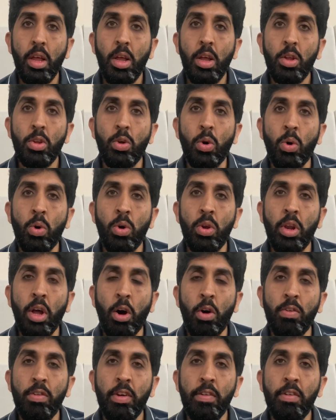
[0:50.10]
So
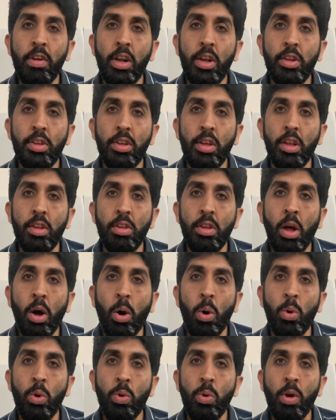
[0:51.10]
now we will discuss
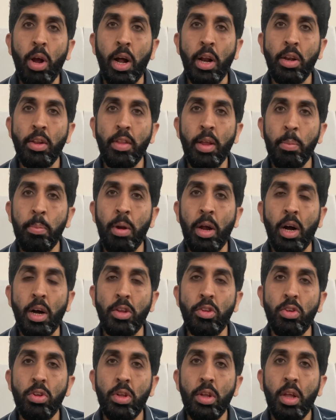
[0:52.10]
how to cut the branch.
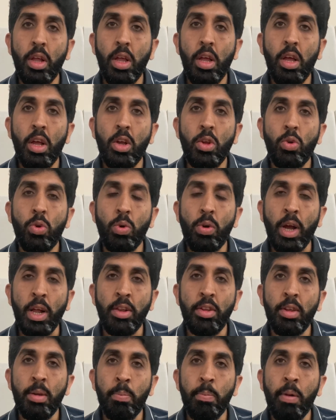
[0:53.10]
You can
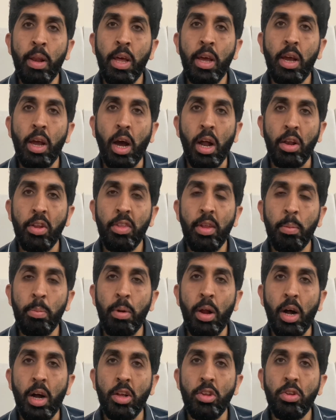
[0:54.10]
simply cut the
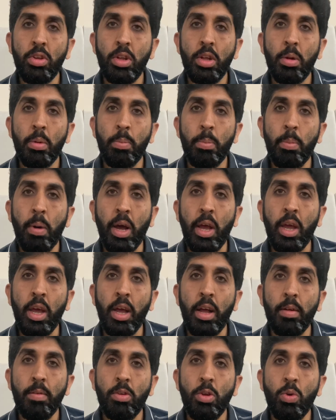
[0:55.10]
branch by
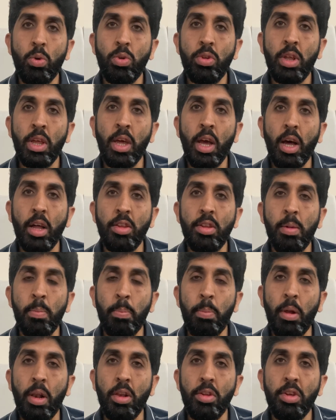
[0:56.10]
using a
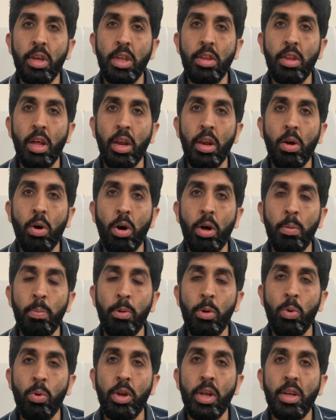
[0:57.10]
simple scissor or
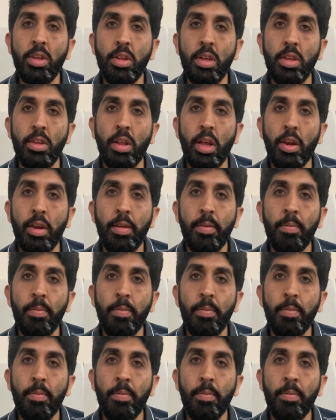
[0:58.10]
pruning scissor.